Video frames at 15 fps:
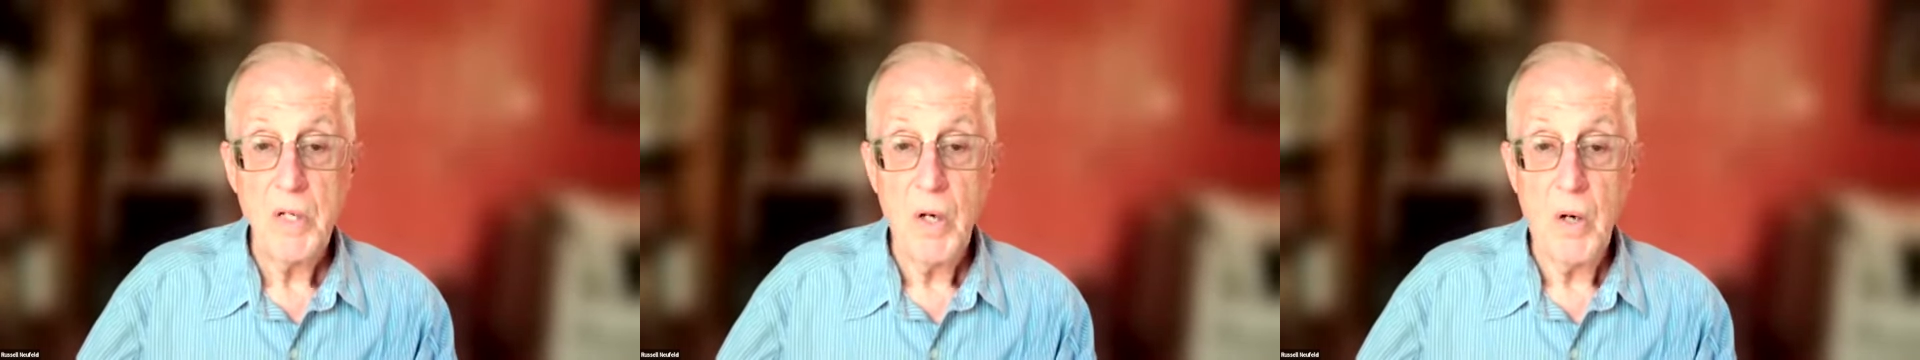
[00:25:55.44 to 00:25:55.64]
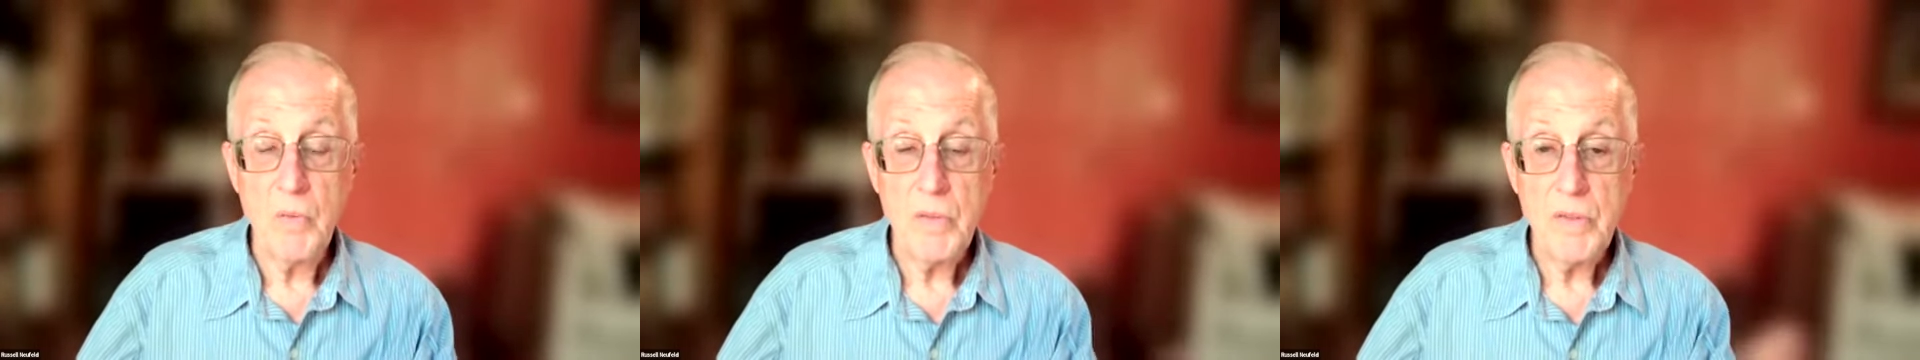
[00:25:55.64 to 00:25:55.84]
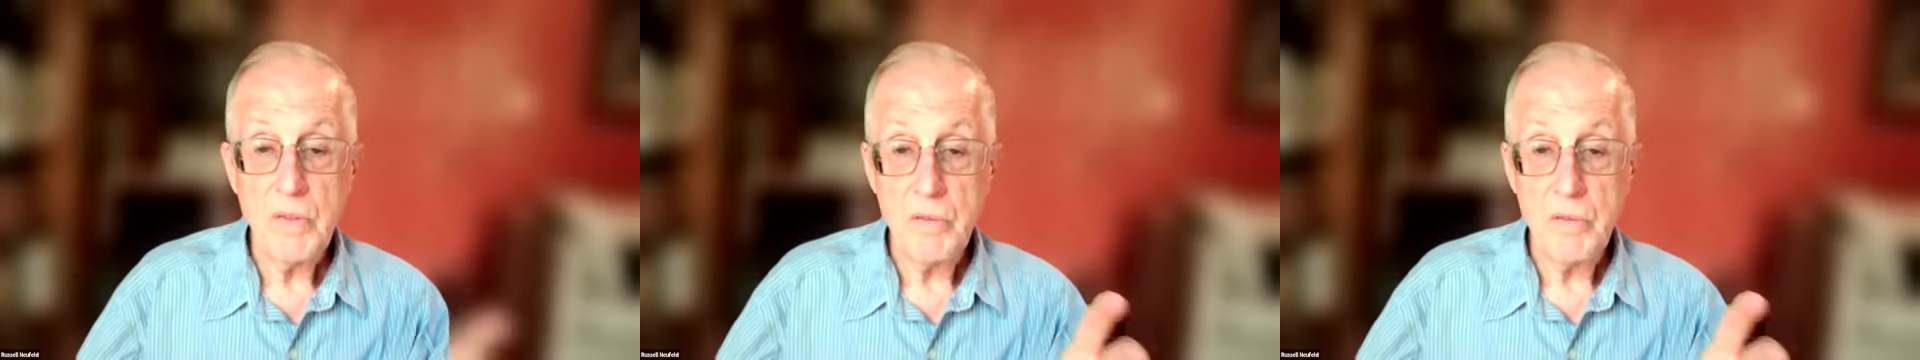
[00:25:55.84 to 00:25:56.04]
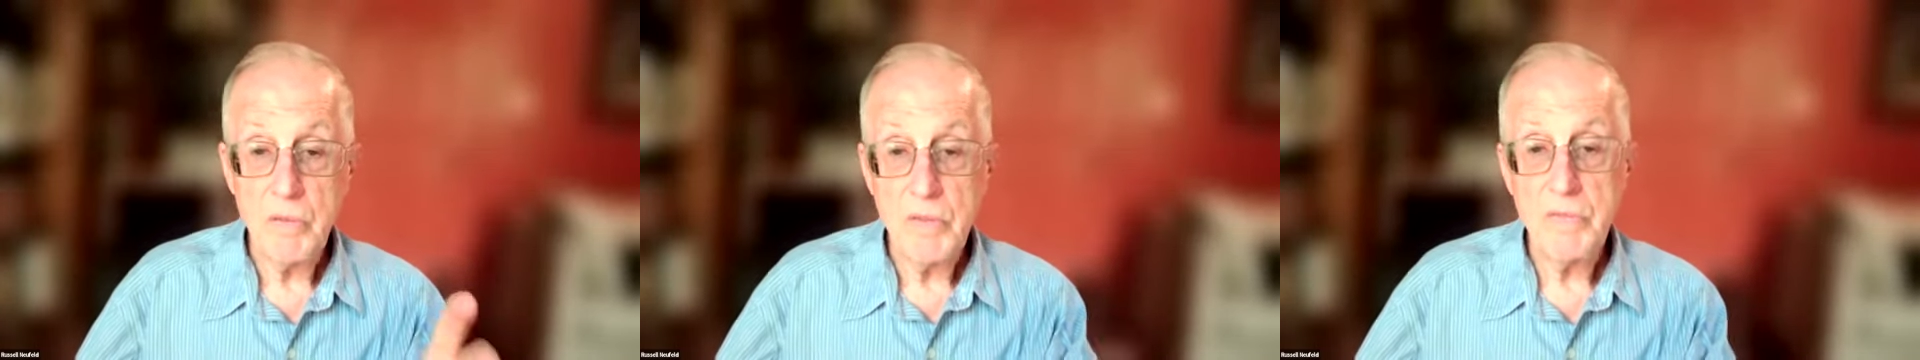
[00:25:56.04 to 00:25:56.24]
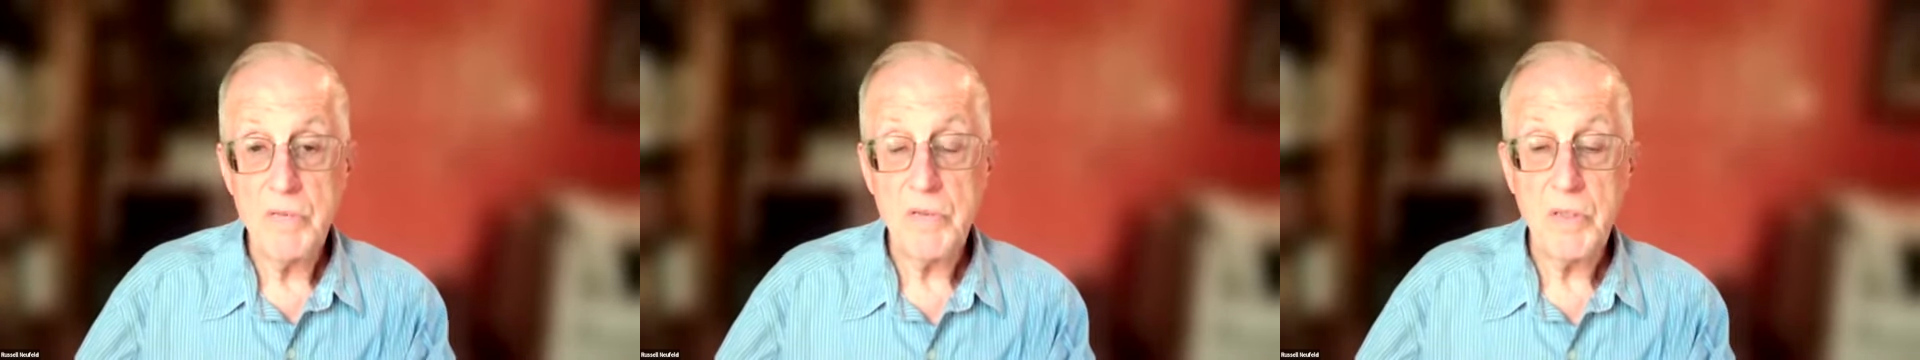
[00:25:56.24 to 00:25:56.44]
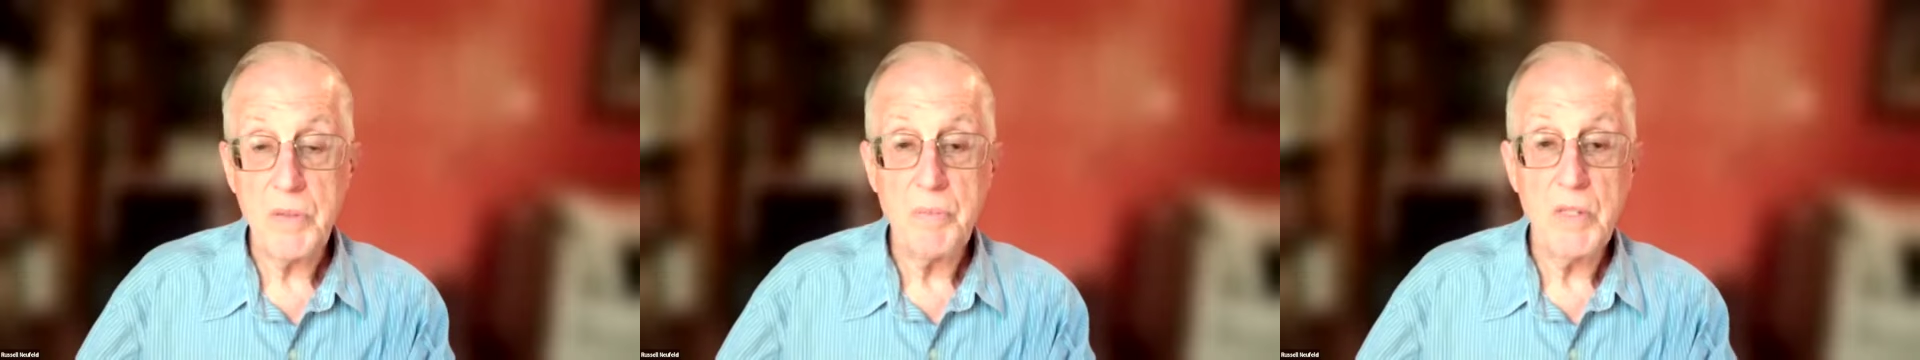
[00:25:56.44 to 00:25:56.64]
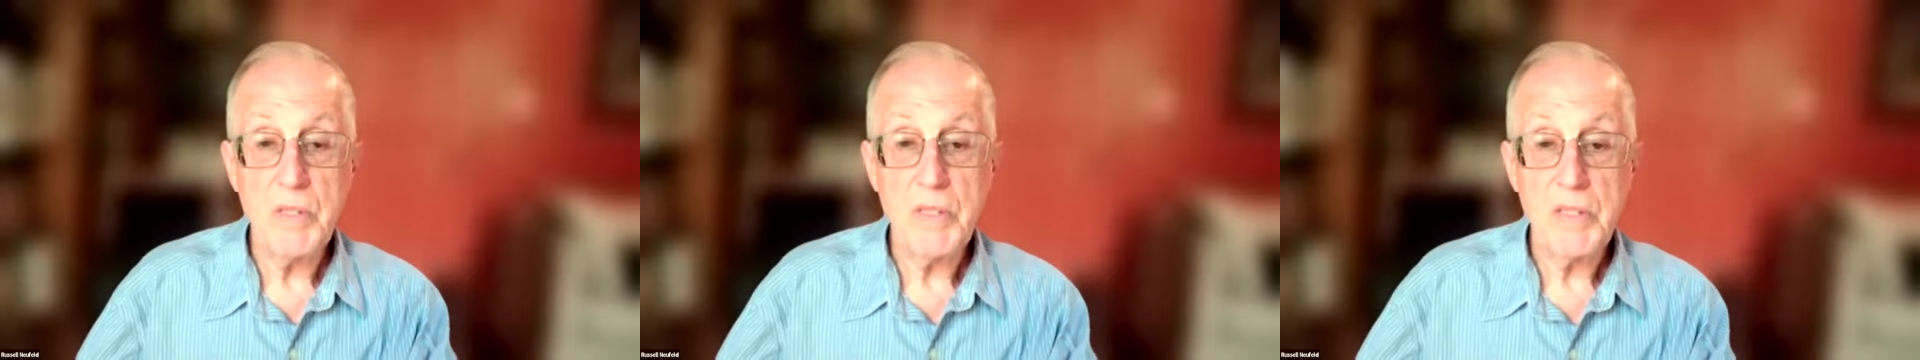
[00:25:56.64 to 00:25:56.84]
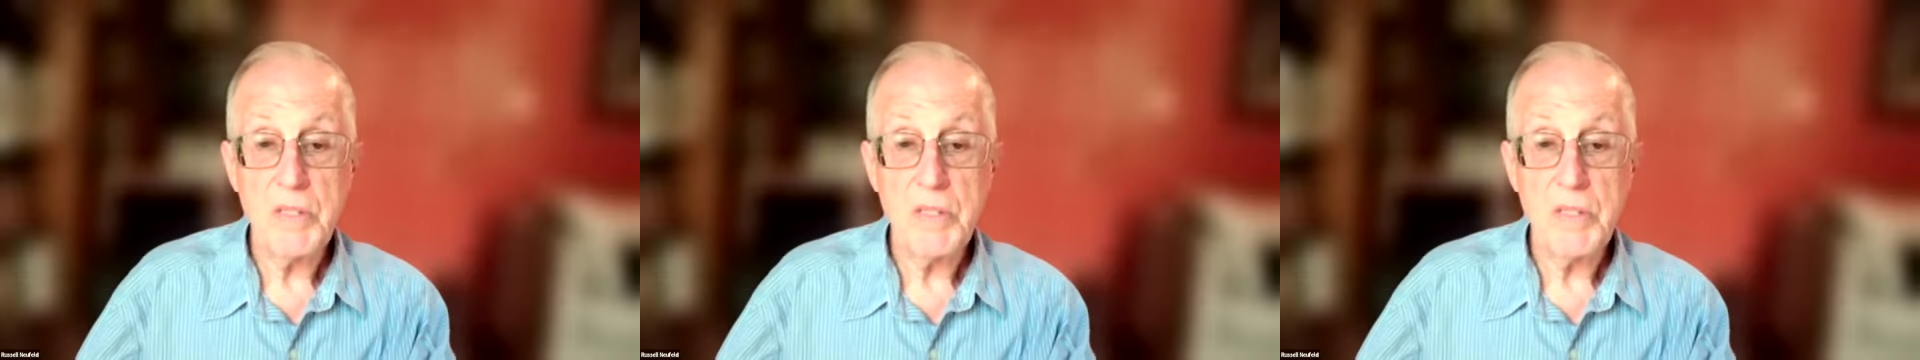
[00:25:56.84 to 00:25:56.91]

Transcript: Only the grievance committees